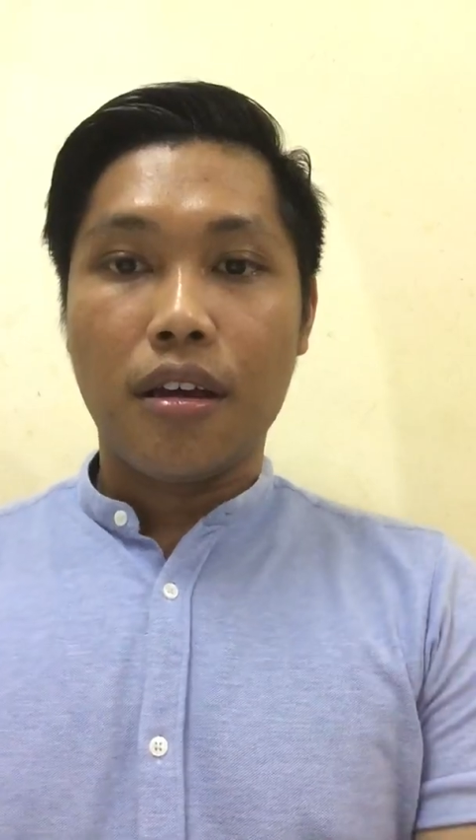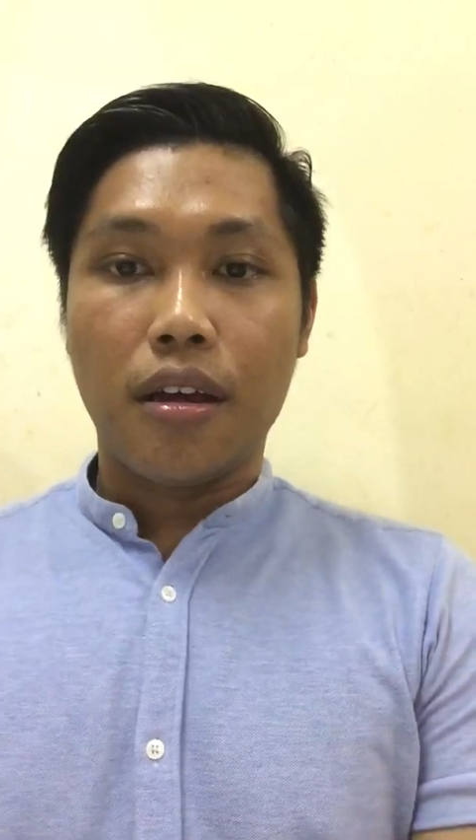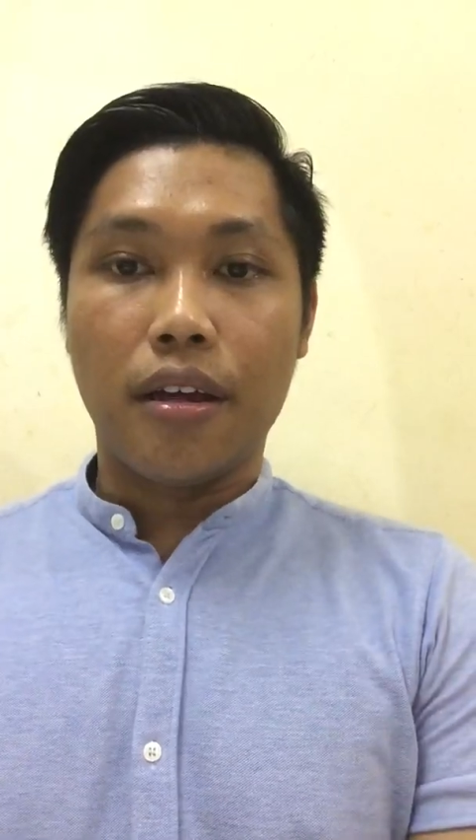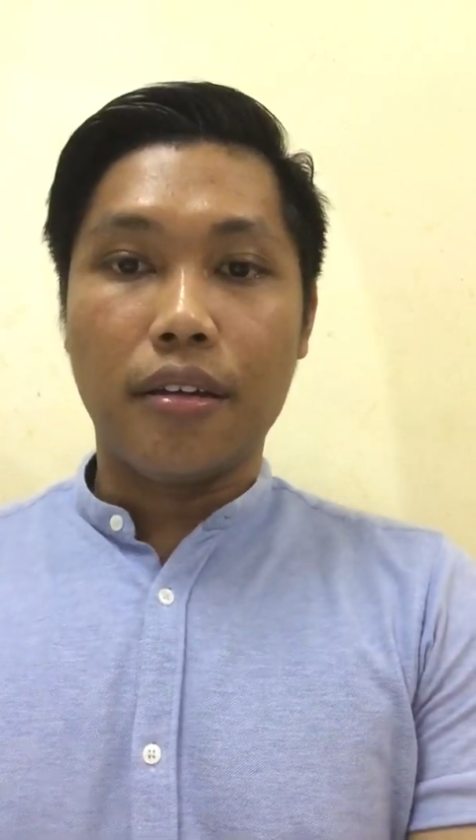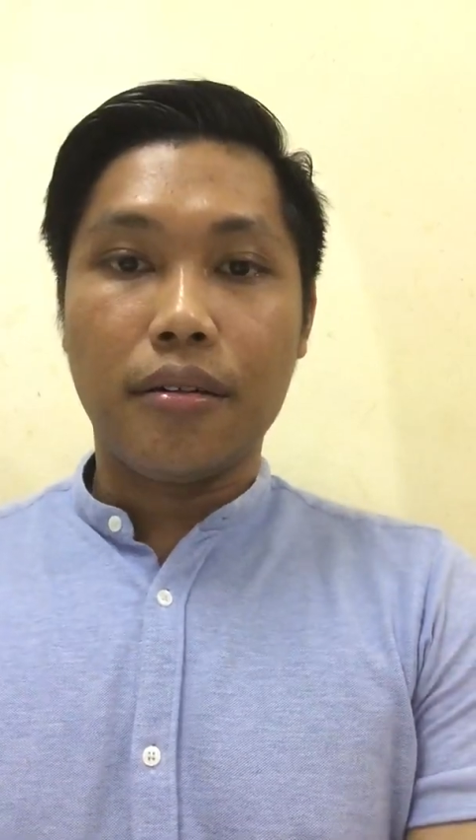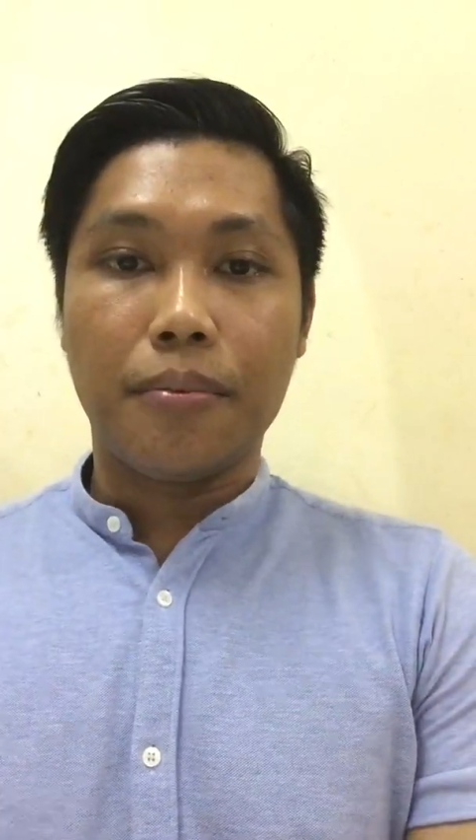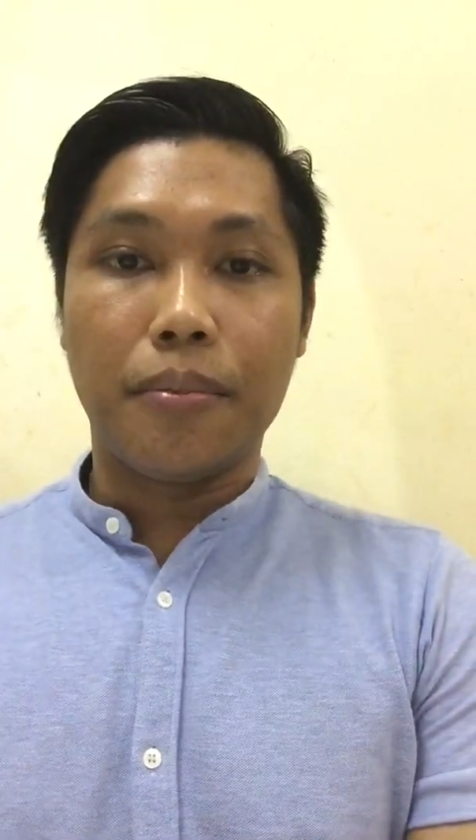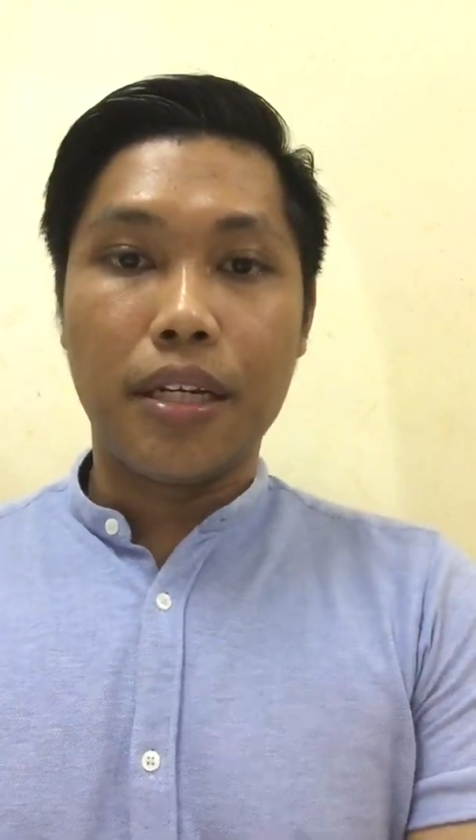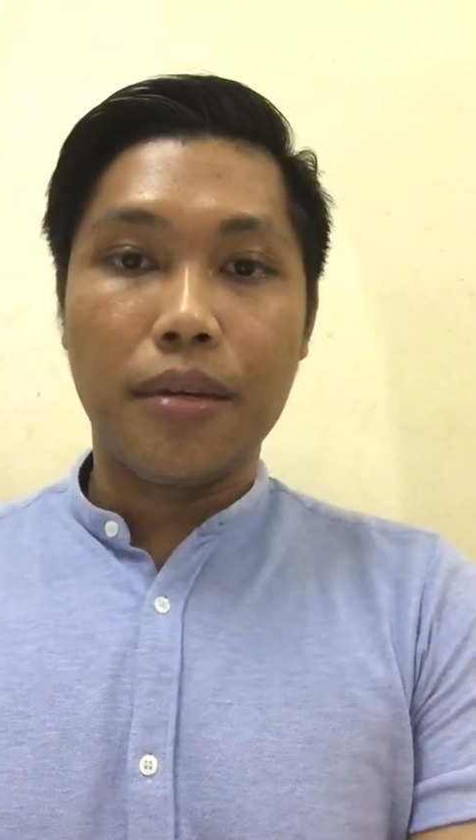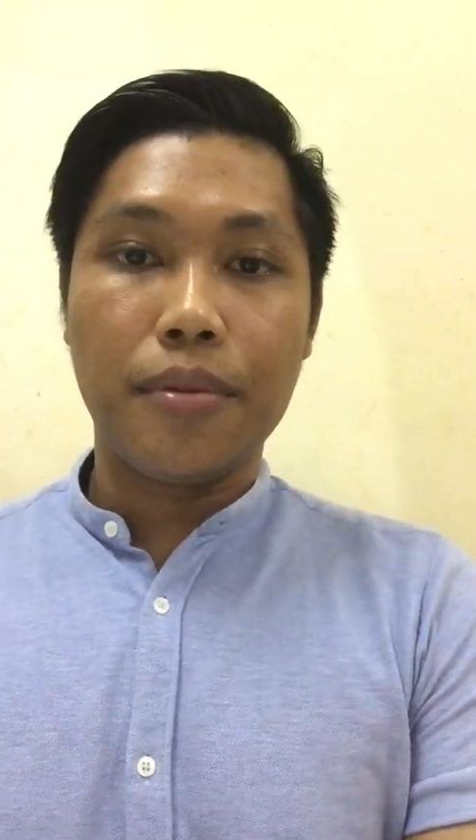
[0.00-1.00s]
Hi,
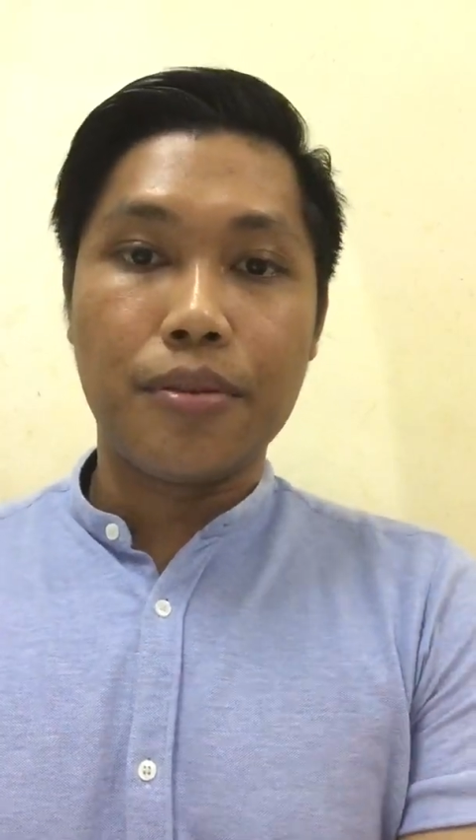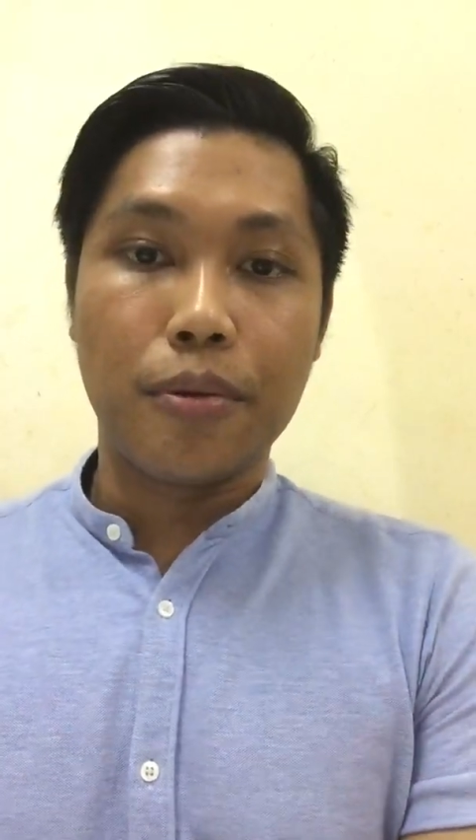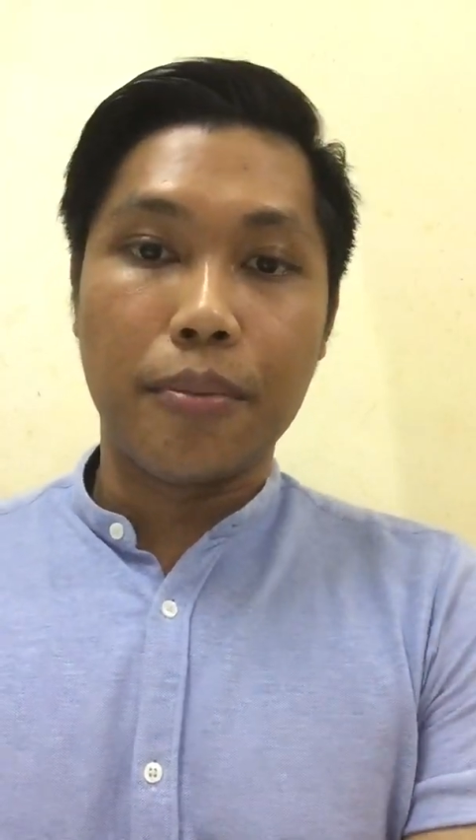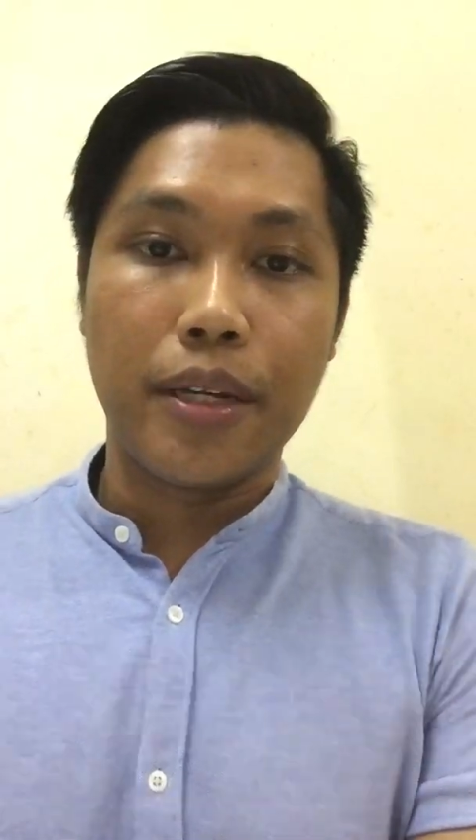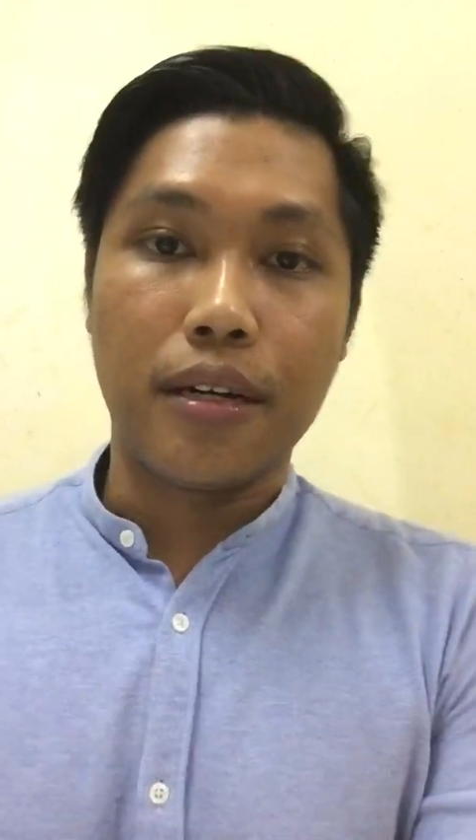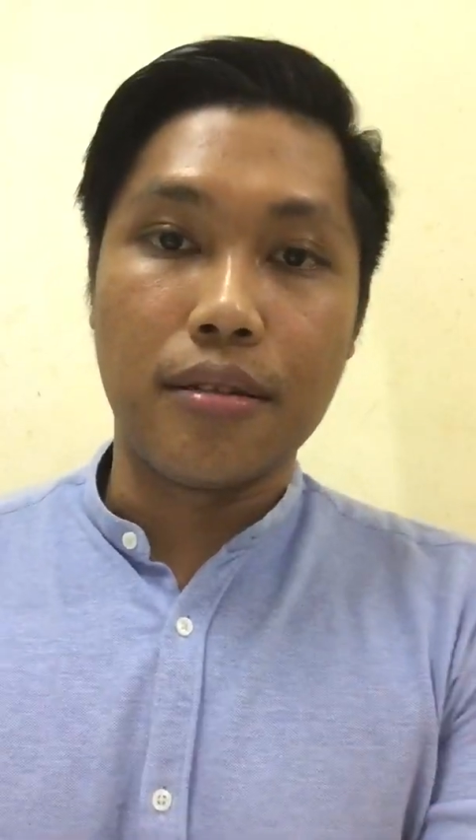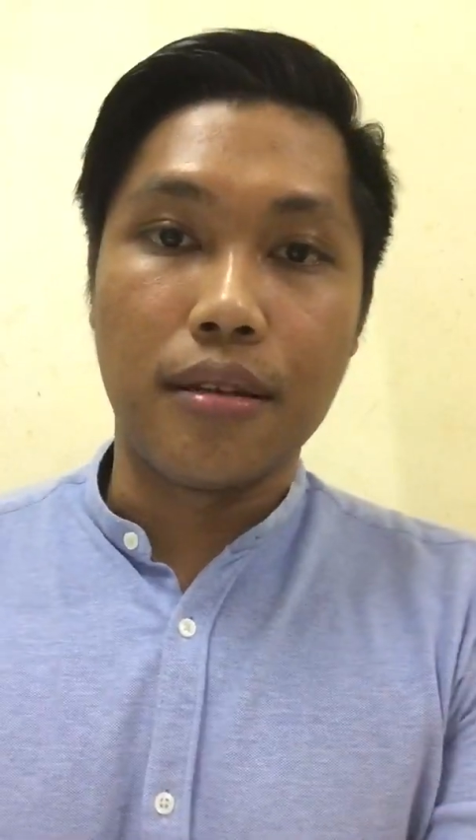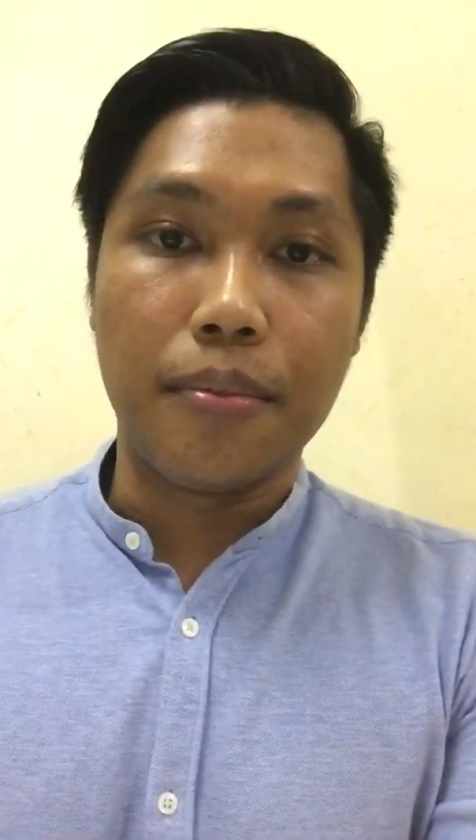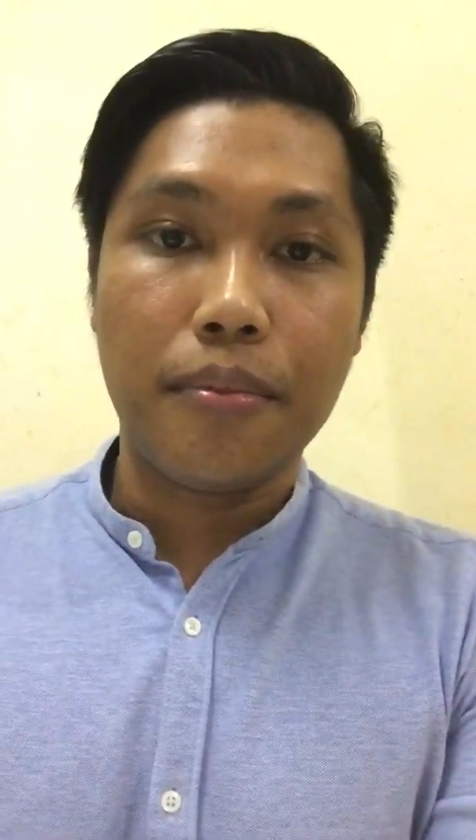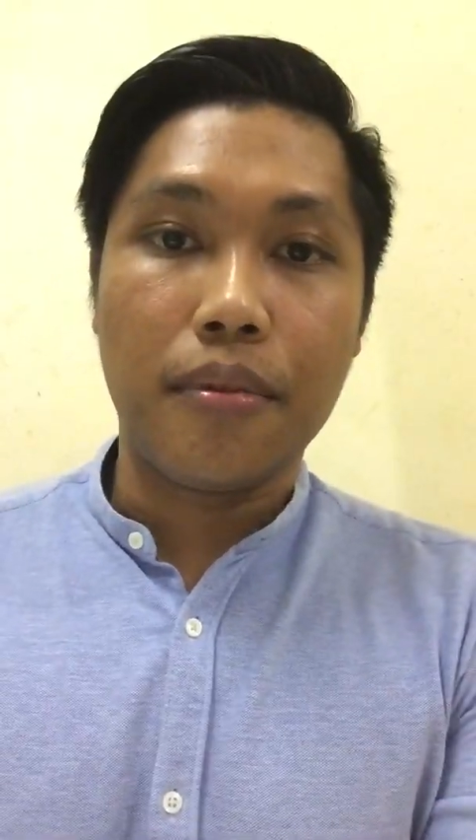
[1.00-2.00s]
my name is Mohammad
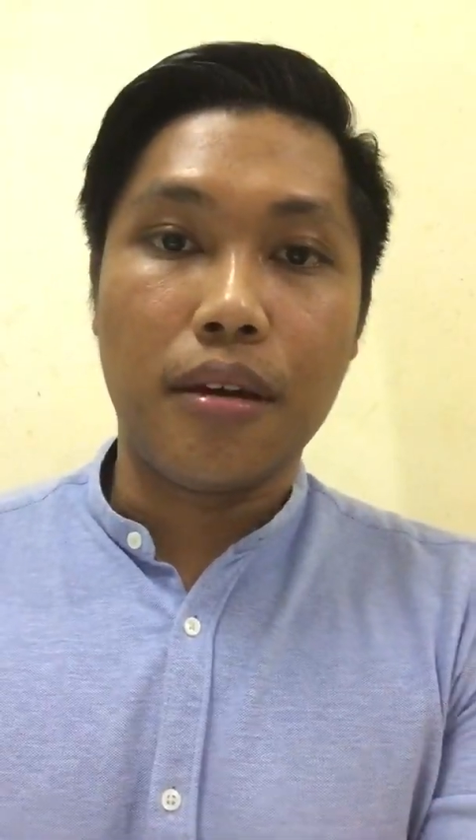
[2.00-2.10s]
Hazim,